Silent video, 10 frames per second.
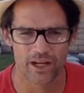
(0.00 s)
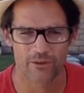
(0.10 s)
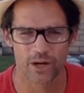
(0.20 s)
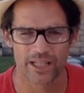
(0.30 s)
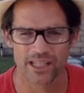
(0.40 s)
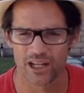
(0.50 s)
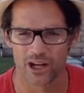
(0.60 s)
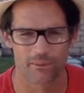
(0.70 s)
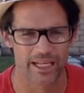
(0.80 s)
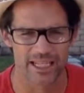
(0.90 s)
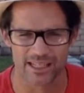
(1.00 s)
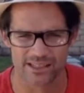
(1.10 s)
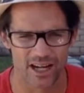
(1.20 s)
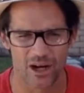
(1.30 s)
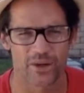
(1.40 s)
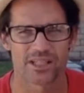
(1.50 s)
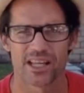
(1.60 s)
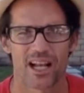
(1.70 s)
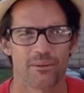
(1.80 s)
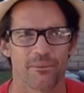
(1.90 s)
I tell all my kids, and I always
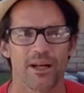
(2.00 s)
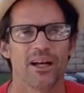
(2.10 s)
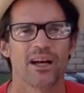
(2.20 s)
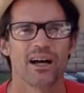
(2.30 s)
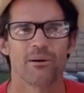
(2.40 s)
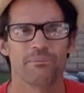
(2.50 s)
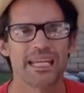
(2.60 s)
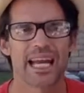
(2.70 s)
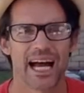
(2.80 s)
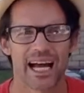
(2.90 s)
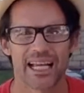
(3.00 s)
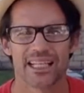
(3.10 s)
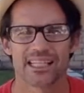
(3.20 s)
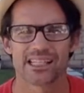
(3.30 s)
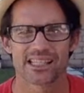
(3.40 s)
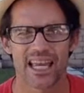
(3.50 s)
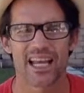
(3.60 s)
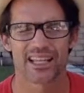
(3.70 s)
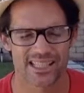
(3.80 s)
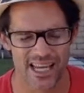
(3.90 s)
tell them, be kind, say
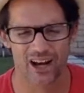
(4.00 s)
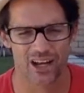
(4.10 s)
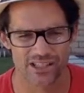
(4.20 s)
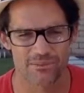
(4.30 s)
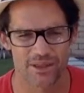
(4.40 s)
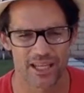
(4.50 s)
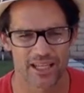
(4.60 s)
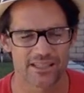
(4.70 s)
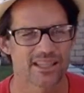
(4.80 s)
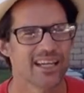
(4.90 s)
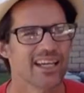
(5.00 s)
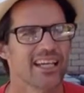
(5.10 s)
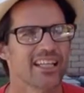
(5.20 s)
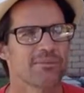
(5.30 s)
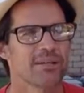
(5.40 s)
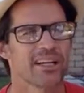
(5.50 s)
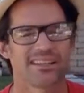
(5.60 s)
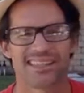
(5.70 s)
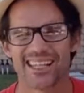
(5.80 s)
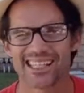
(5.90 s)
awesome things. It's because
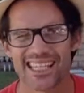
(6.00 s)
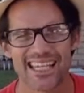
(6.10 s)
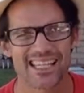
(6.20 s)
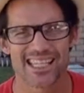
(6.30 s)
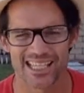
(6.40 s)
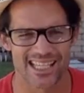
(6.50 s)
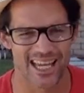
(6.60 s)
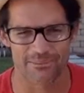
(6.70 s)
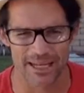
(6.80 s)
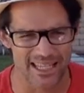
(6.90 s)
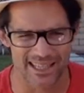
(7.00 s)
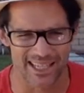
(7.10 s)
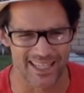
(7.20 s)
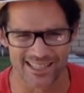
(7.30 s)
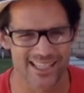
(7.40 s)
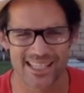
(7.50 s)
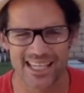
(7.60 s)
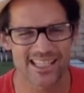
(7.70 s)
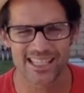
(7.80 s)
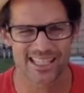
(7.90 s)
it's easy to say mean things. It's
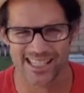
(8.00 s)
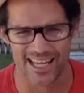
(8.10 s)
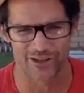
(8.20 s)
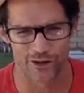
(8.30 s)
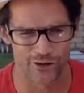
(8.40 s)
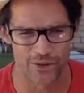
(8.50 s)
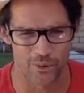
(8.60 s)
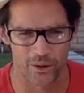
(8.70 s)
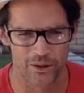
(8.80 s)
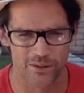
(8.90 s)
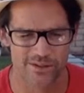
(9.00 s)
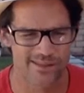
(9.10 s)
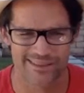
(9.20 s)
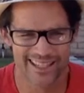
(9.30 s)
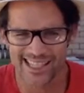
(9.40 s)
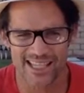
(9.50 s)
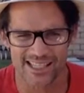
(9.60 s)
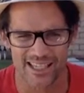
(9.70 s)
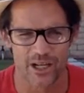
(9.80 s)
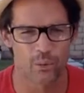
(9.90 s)
easy to say dirty words. That's
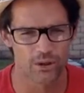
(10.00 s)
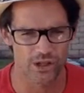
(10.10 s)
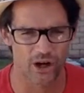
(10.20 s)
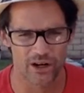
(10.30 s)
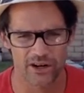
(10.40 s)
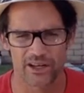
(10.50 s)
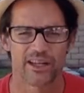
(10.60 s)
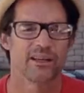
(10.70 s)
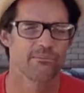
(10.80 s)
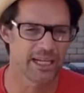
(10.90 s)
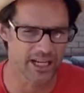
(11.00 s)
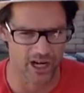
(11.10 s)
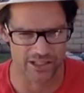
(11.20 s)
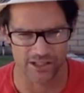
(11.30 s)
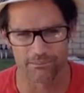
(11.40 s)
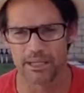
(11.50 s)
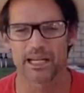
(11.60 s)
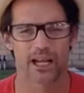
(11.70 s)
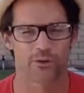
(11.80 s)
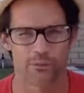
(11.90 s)
easy. What's hard? Being awesome, being
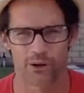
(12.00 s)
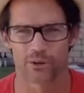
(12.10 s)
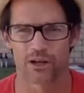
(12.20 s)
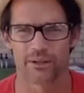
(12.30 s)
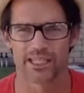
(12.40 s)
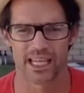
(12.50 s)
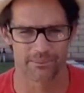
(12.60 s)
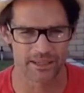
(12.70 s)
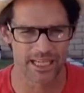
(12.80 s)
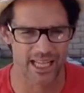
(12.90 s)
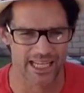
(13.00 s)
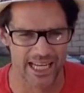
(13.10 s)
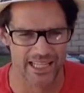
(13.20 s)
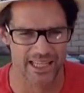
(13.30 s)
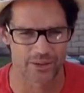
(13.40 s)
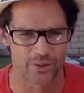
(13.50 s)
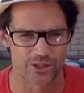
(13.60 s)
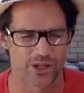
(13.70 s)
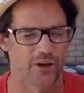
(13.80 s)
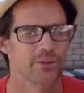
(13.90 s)
like Roberto Clemente, being like Anthony
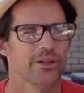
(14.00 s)
Rizzo.